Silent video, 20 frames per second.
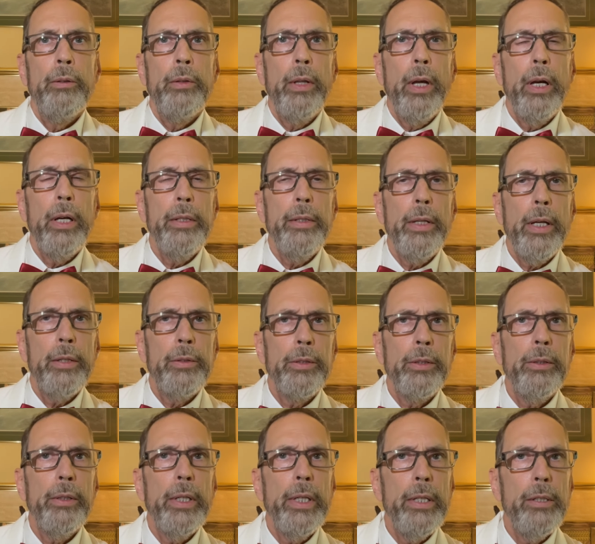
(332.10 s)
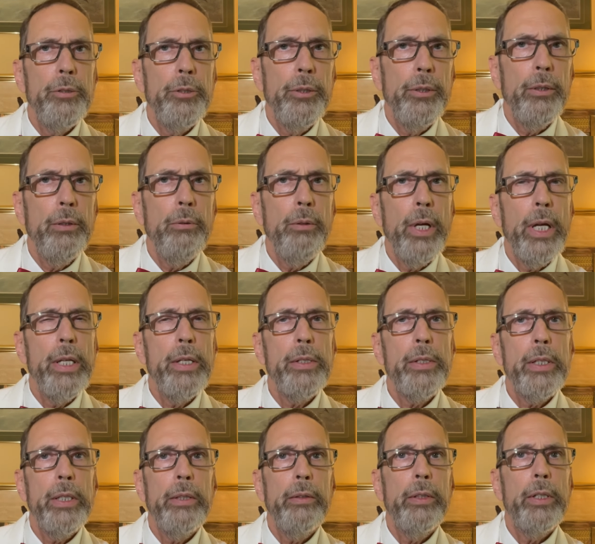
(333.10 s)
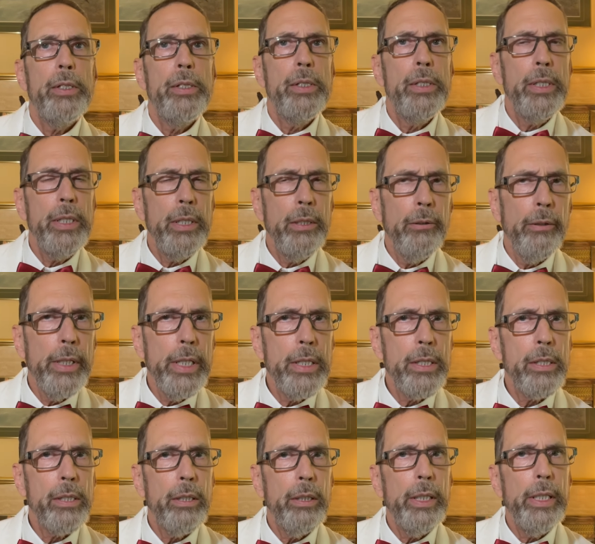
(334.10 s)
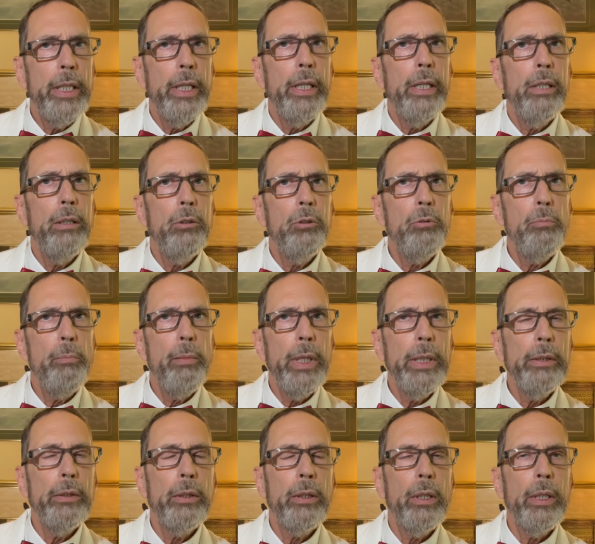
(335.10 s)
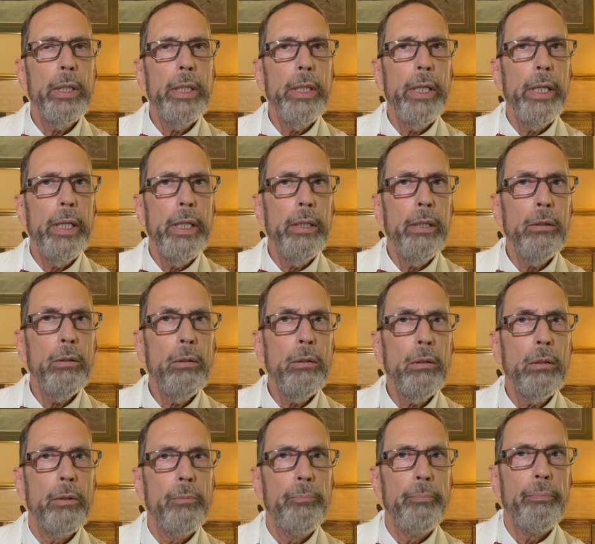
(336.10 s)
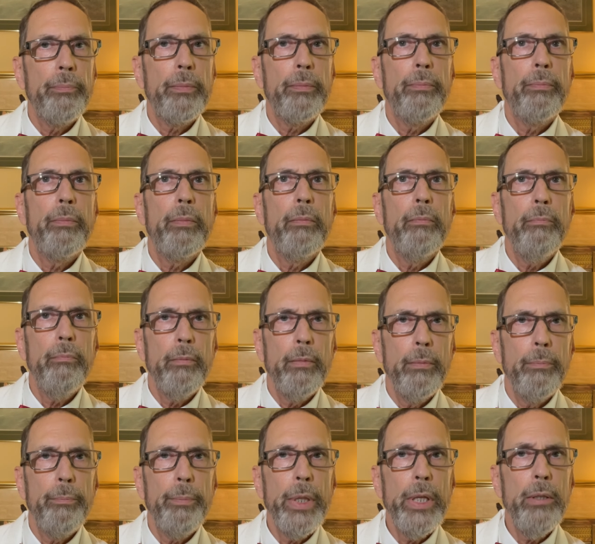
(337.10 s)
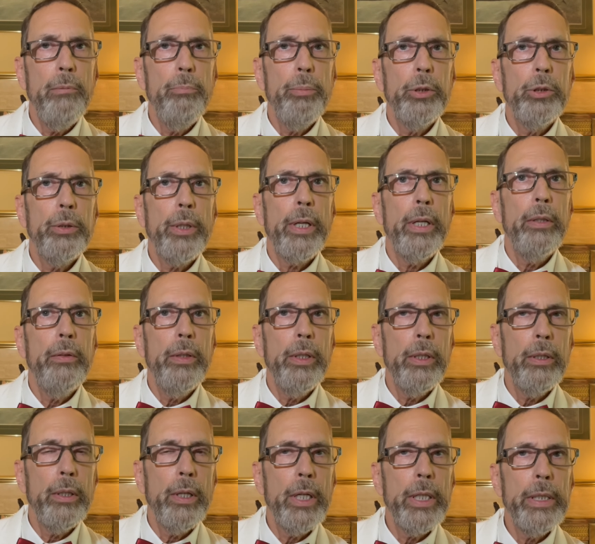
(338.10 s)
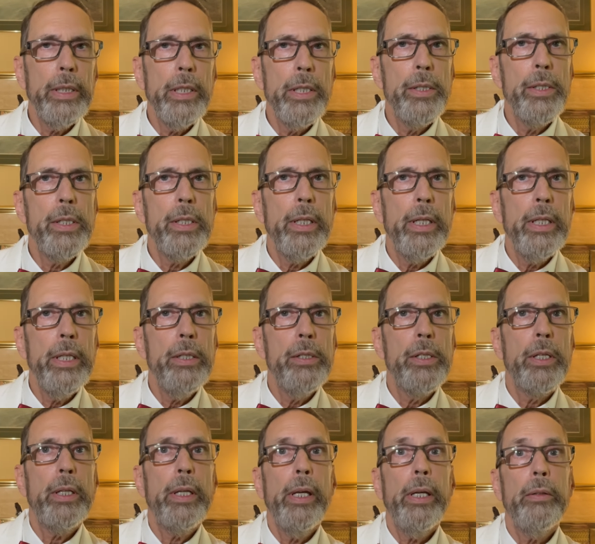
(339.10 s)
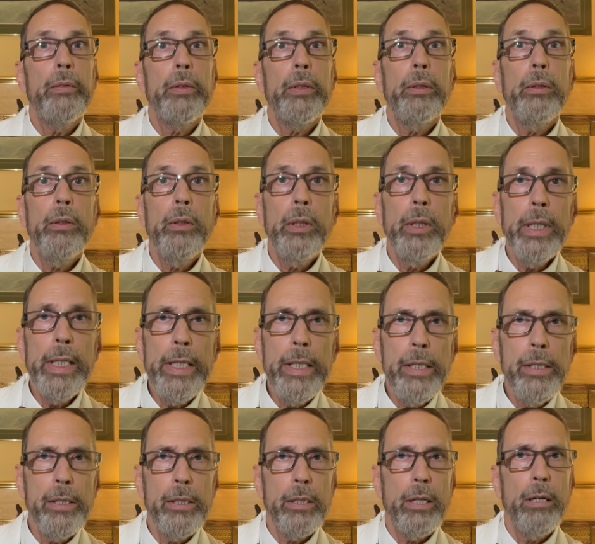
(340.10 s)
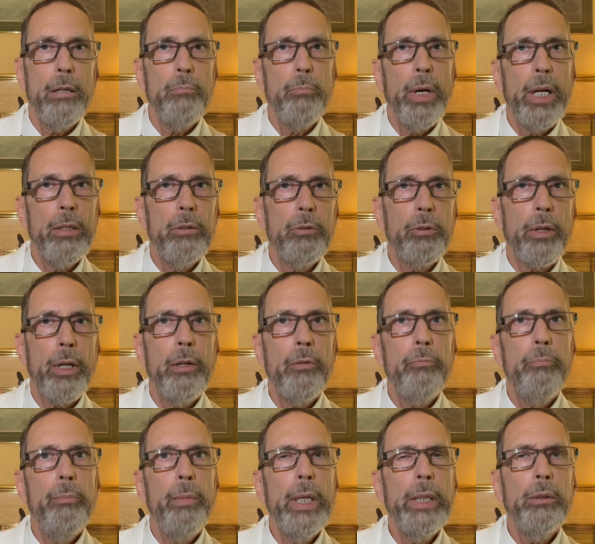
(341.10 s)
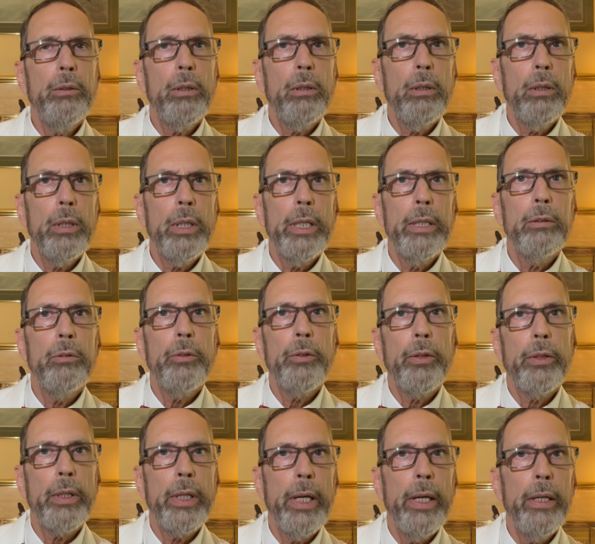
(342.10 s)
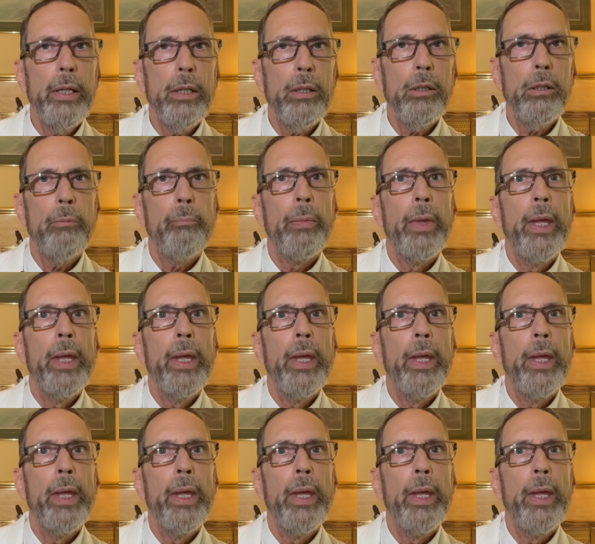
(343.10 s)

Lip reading: Another issue is that the seriously ill, mentally ill people in the United States get the least amount of mental health care,